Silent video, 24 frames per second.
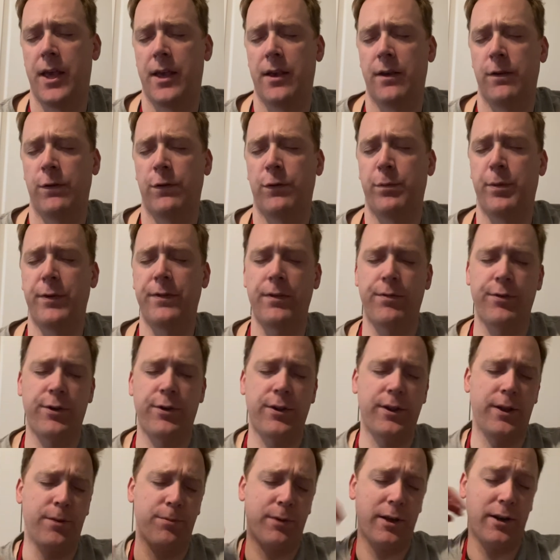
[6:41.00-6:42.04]
specifically,
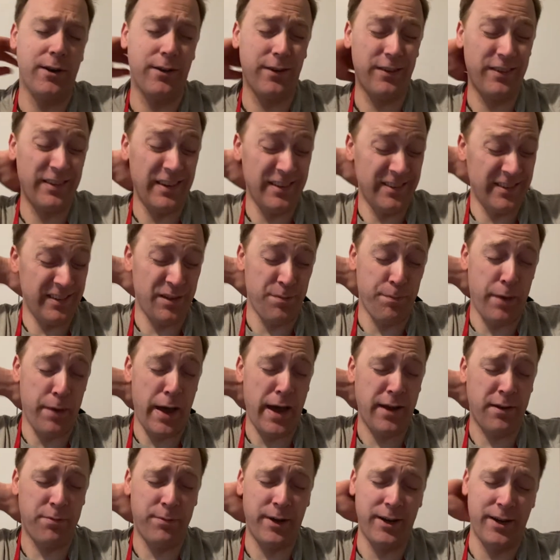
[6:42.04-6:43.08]
I'm getting a sense at the back
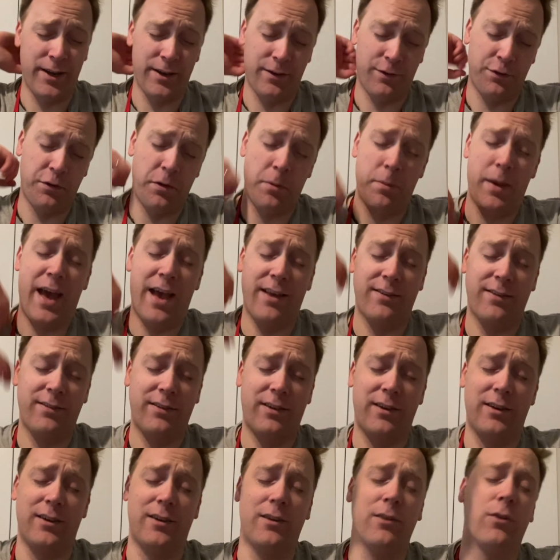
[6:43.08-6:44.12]
of my neck, so I'm
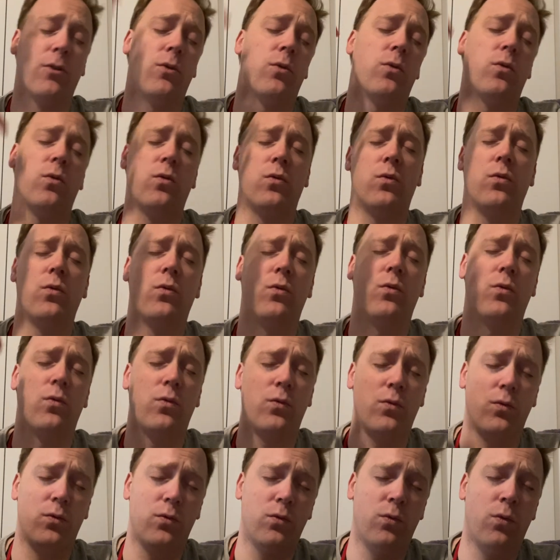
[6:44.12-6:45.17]
asking
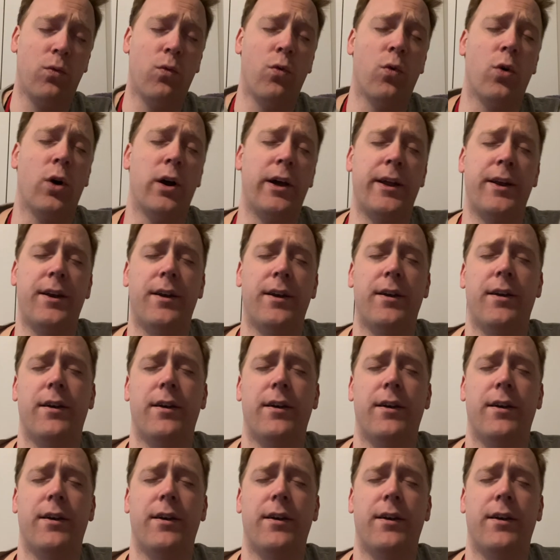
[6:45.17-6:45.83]
what